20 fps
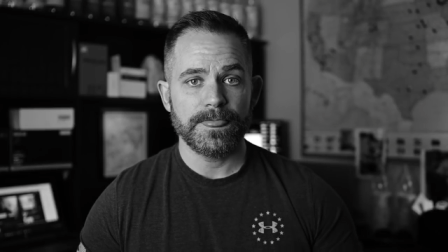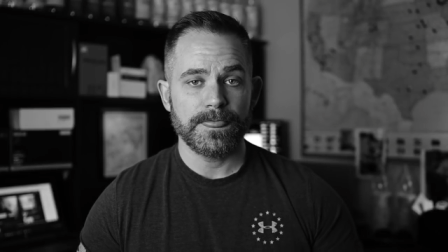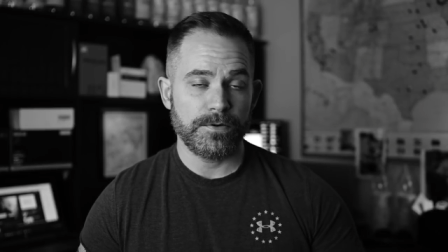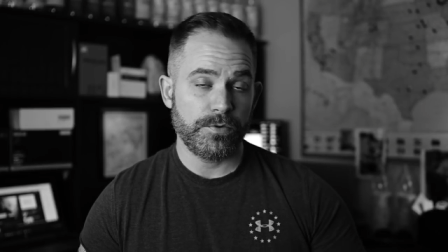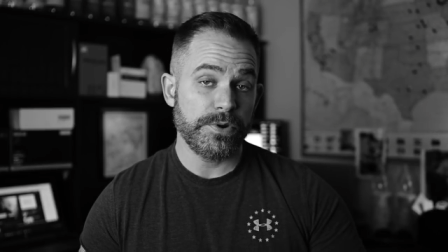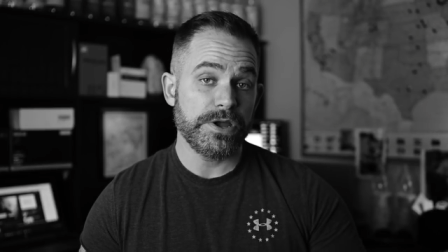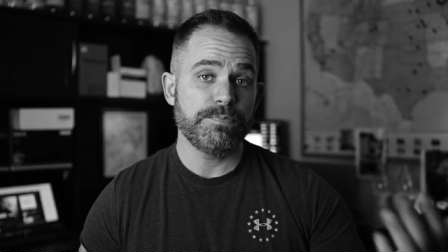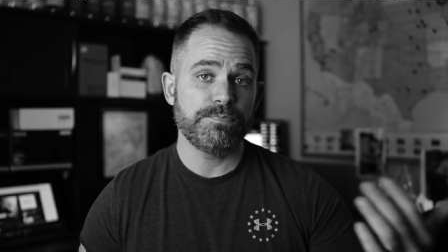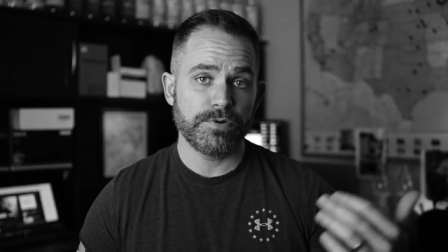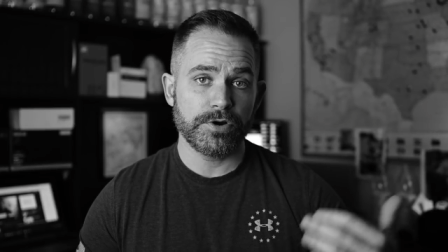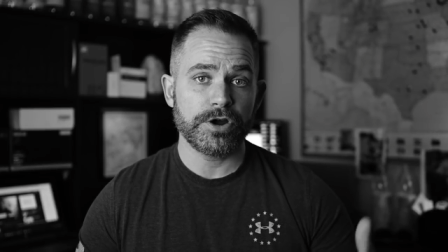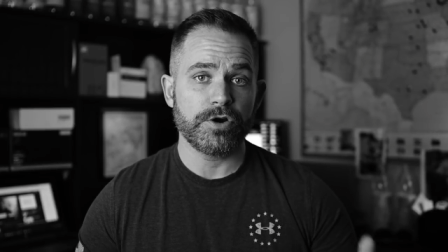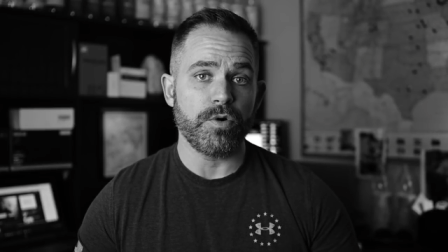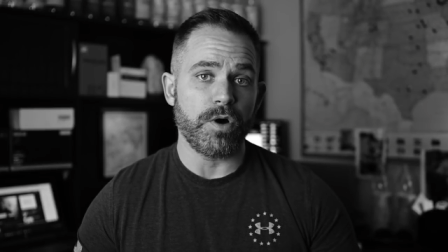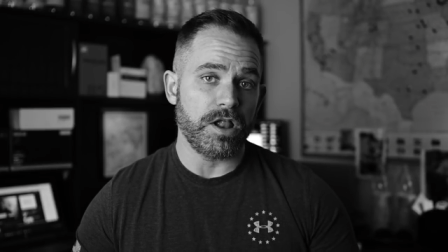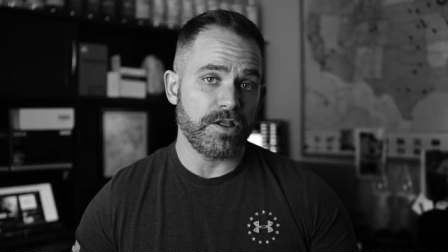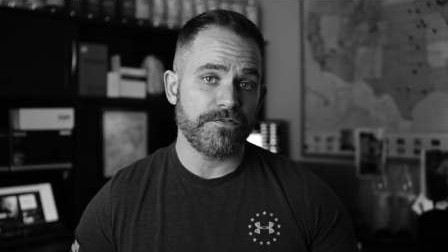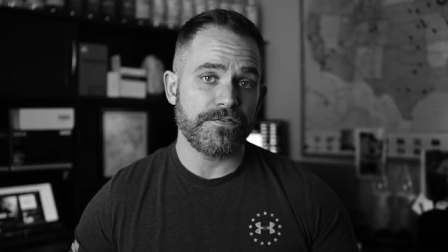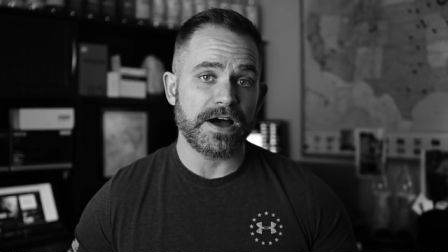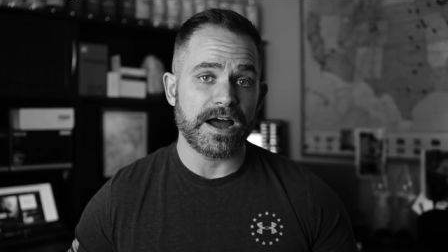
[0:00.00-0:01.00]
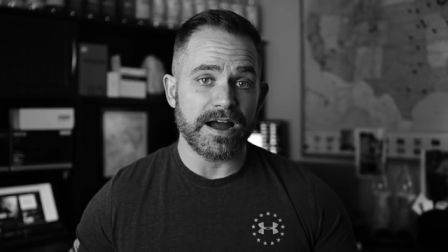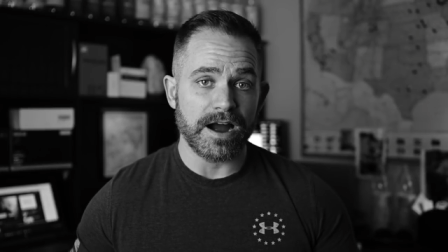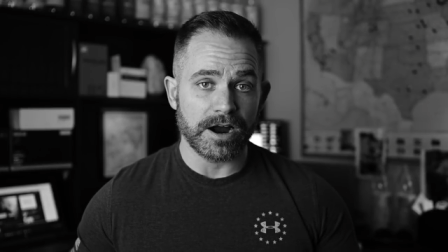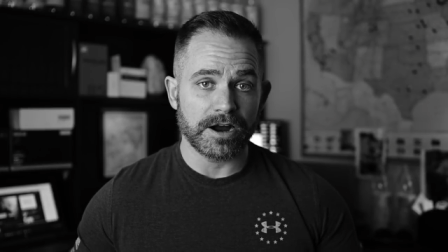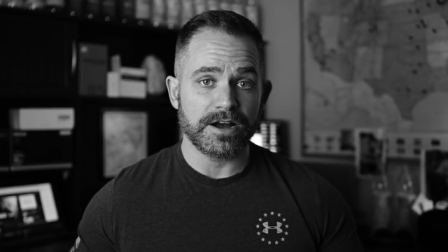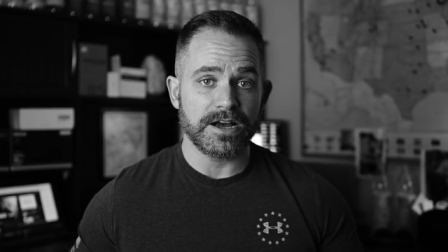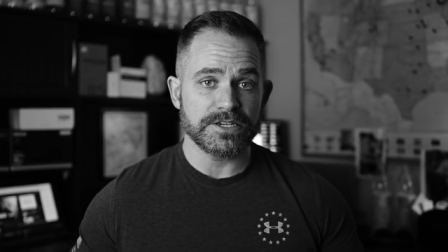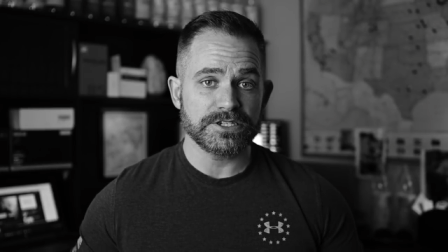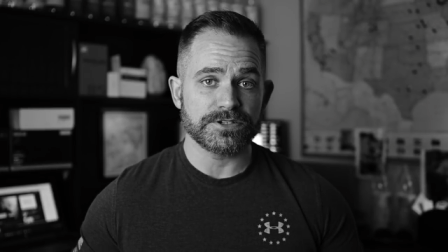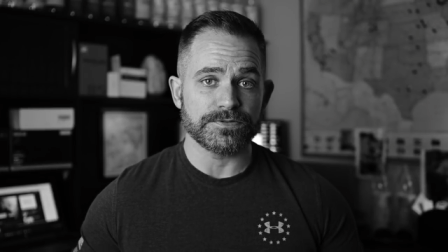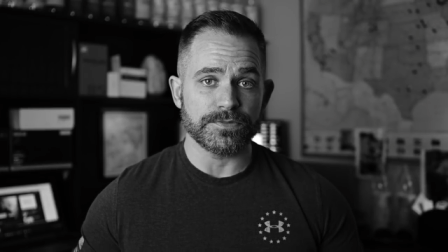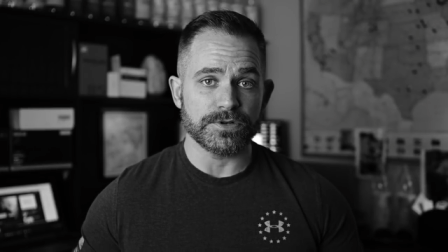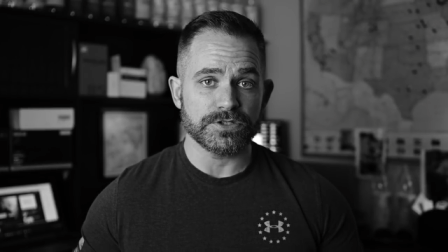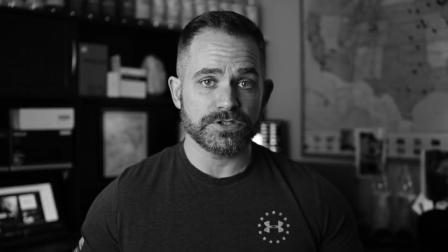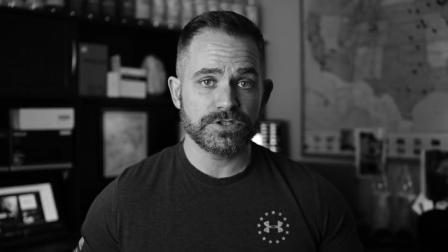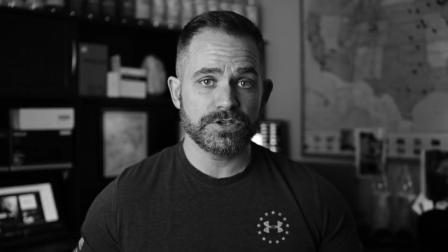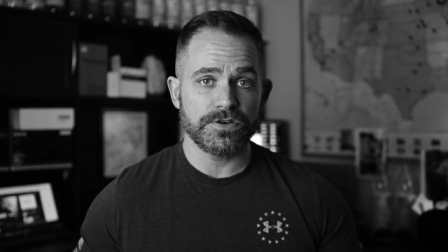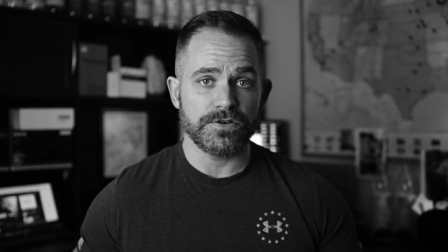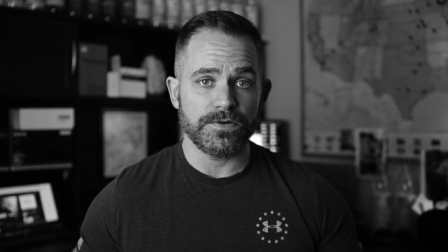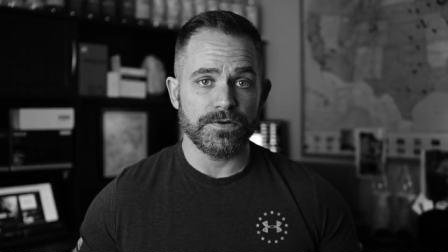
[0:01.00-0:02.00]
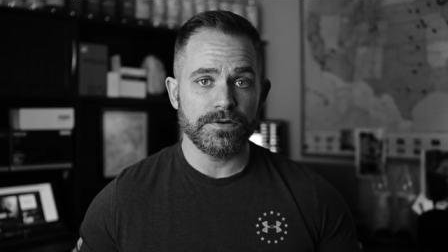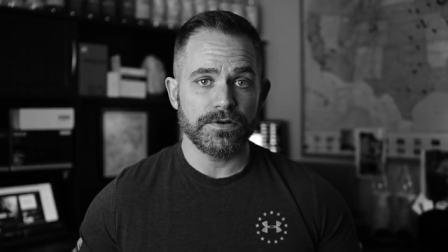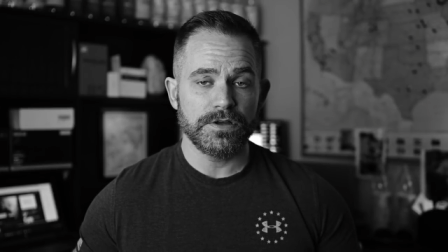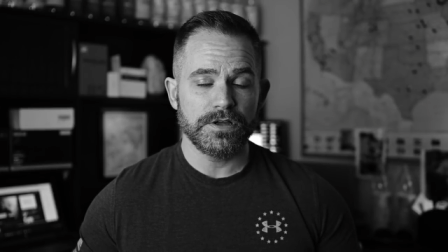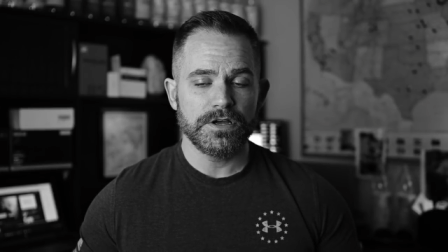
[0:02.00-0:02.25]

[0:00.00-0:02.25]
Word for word: We pre-qualify our customers too.